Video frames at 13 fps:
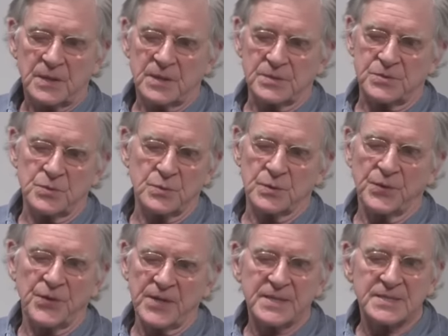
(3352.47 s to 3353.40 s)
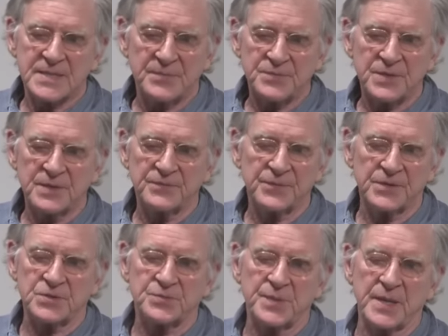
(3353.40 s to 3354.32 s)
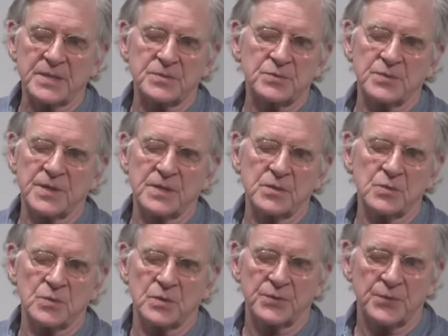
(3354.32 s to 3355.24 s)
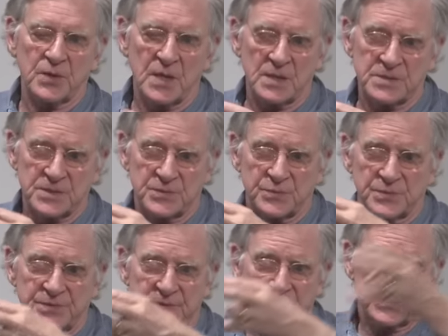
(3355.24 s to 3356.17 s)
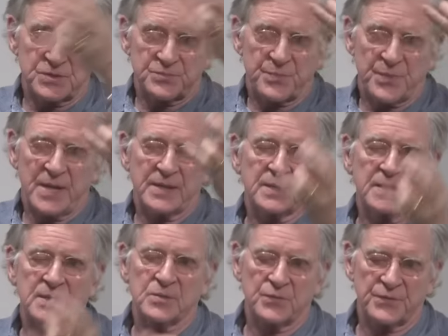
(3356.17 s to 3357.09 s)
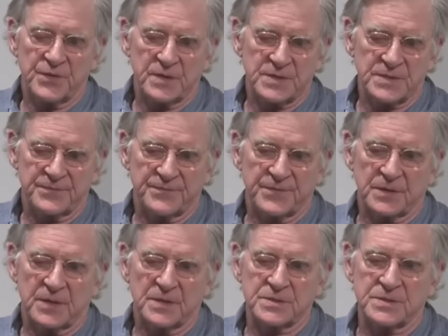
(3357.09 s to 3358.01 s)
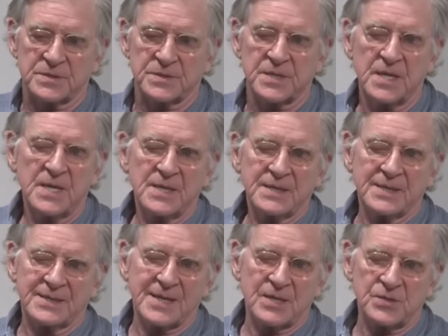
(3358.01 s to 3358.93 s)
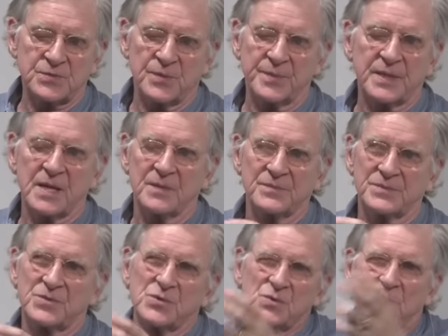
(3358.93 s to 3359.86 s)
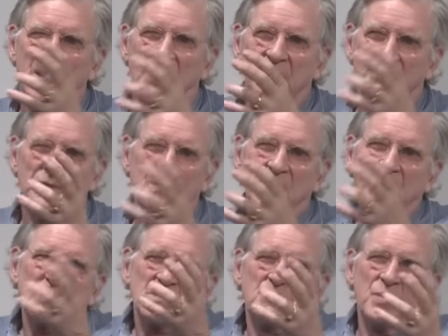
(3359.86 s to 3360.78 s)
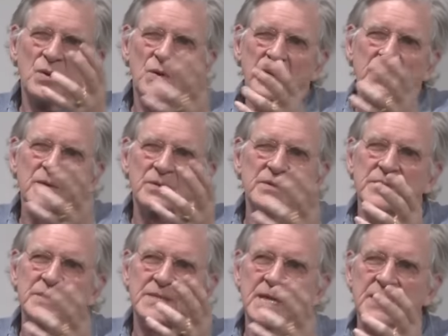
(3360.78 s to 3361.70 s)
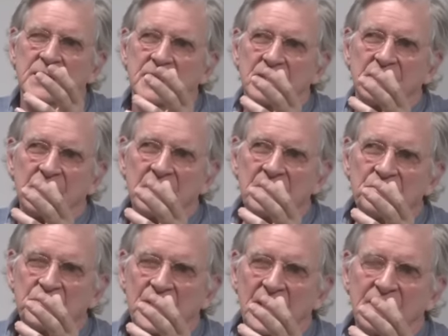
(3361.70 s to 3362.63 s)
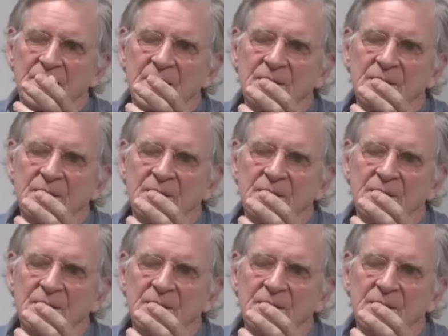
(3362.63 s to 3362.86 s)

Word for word: because you will think it's infinite space, or then you will, your consciousness will seem to spread in it, you'll feel it's infinite consciousness. Then those will become too kind of boring or irritating, and